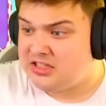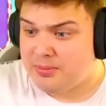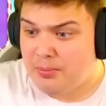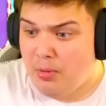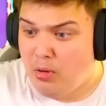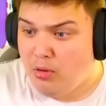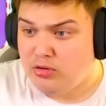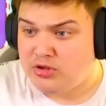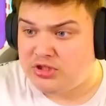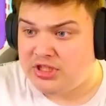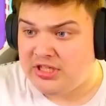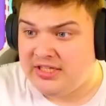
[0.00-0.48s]

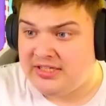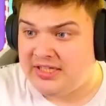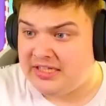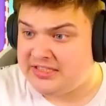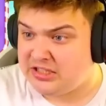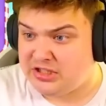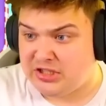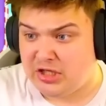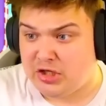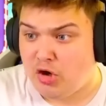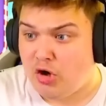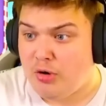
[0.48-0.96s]
multi, this
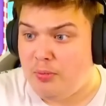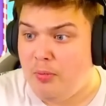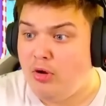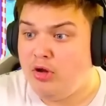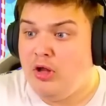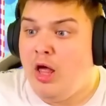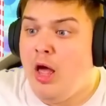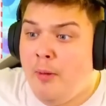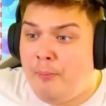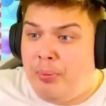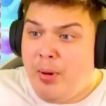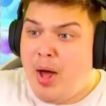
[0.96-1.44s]
is a good
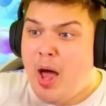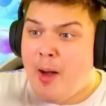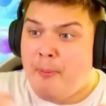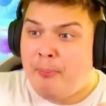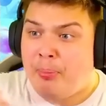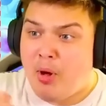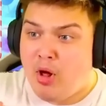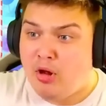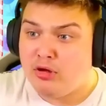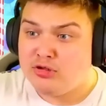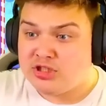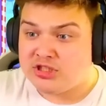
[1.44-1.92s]
multi.
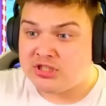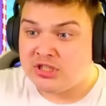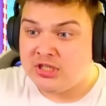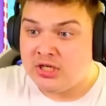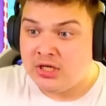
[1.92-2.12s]
Purples!